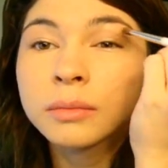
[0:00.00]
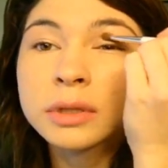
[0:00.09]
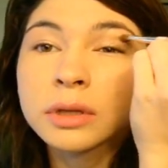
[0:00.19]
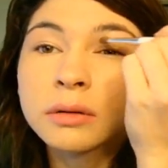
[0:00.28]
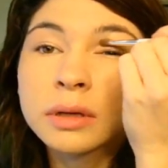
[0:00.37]

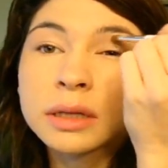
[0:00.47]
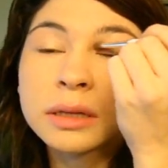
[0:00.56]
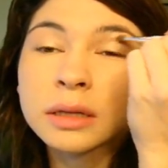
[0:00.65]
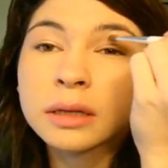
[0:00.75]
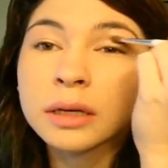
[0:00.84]
But don't
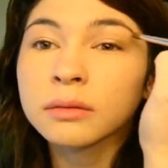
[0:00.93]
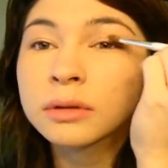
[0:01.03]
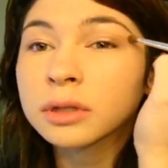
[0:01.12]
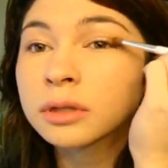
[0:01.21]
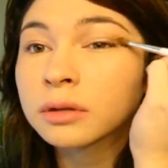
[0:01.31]
get the lid
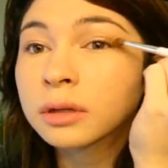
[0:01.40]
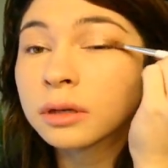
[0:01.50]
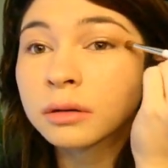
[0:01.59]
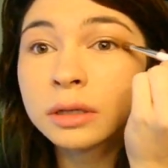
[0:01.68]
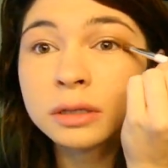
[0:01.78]
when you're doing the
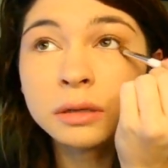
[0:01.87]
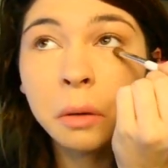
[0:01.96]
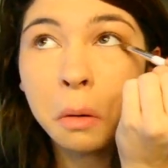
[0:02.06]
crease.